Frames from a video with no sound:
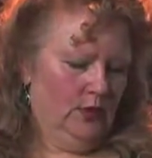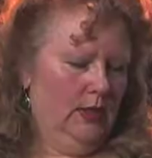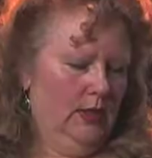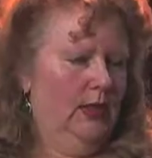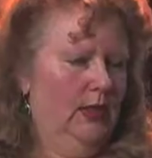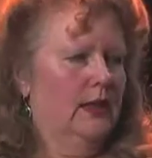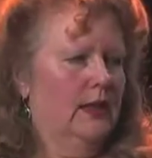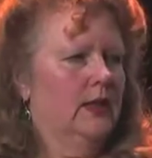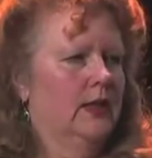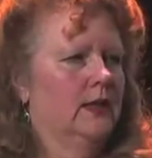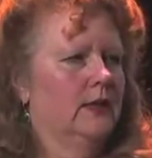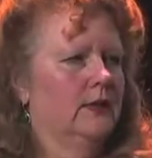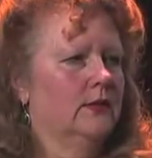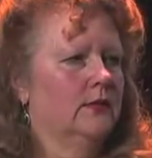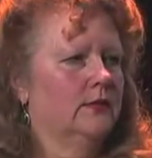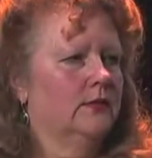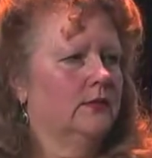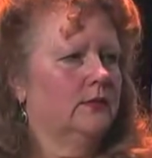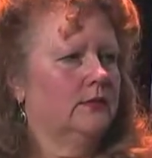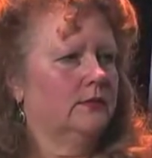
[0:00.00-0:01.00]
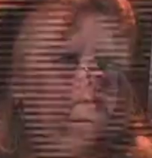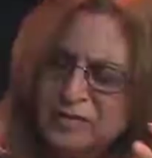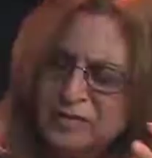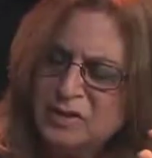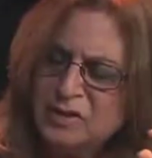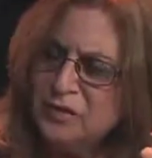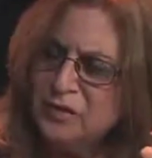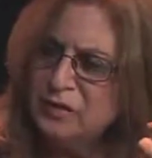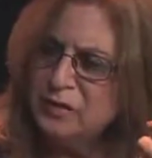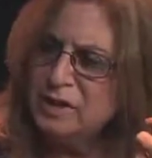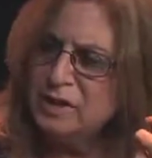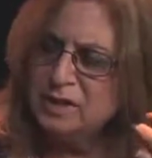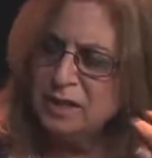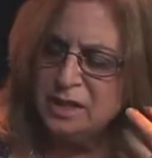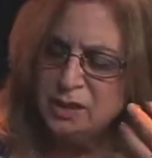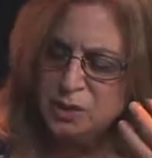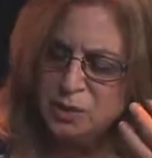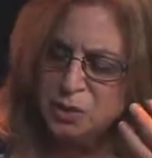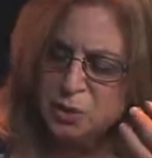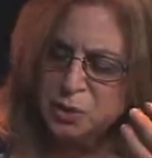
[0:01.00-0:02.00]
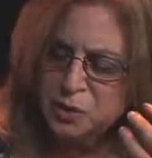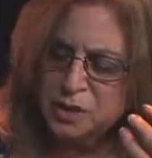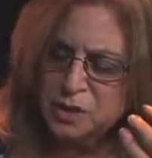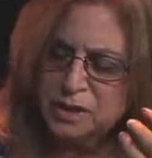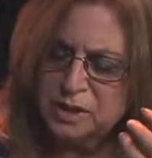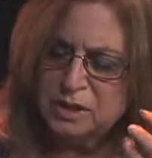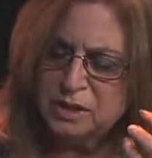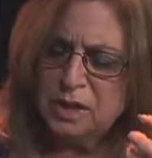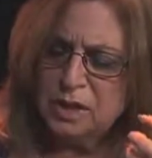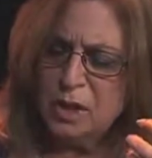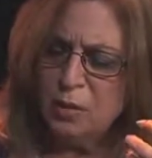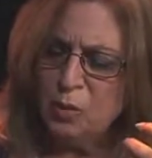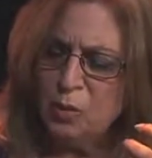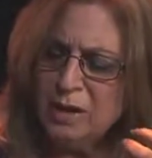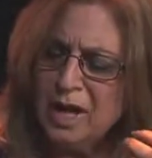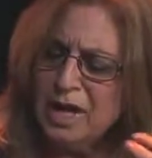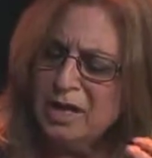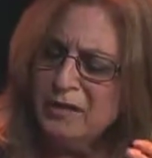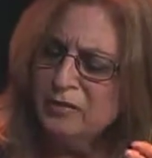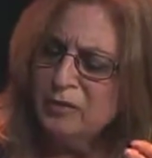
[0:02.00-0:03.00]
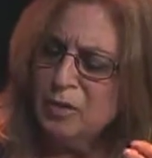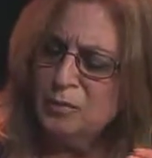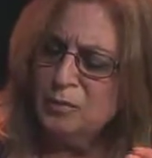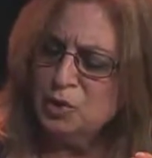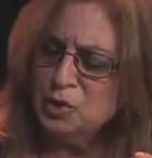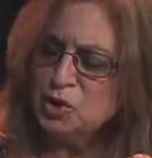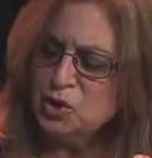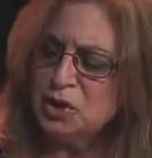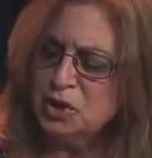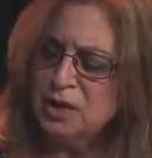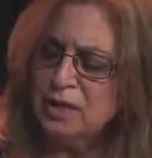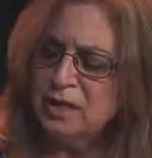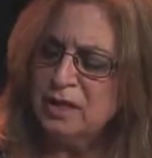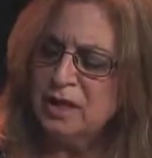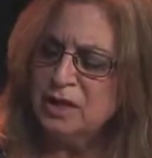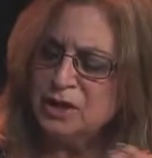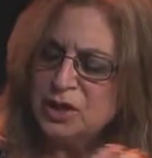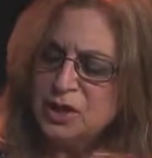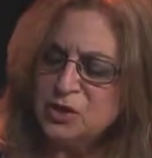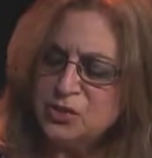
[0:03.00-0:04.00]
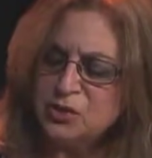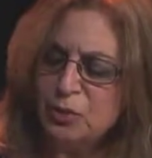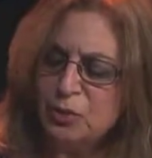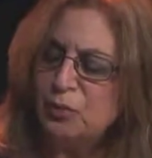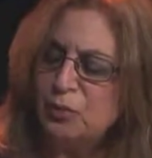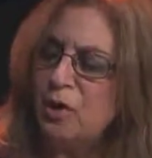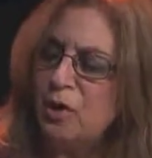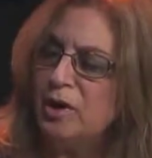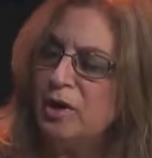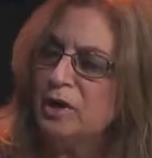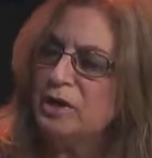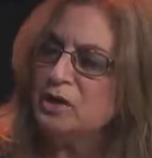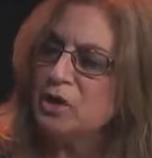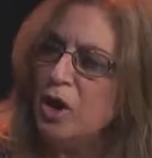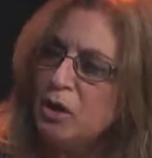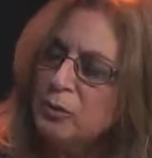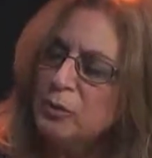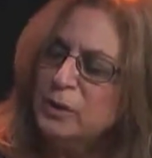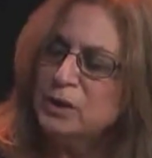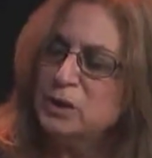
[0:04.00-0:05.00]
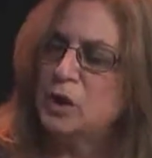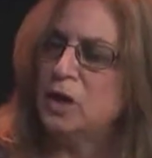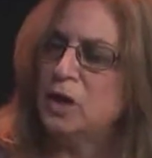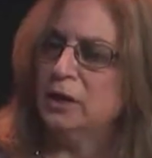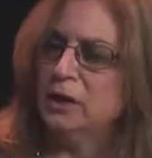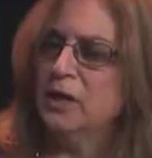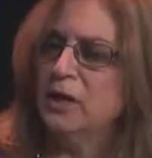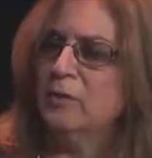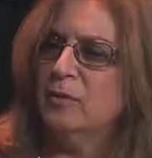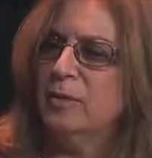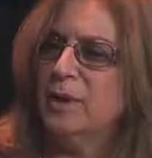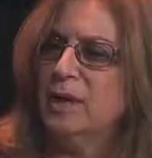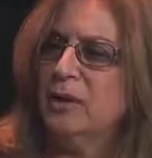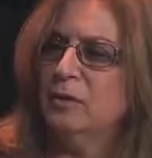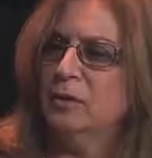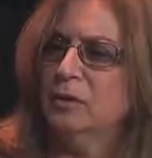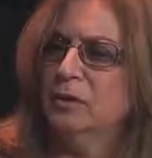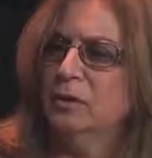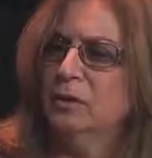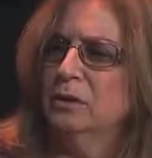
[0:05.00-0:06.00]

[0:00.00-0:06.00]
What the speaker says: So when we talk about these various industries, what kind of commercial and industrial products are we talking about?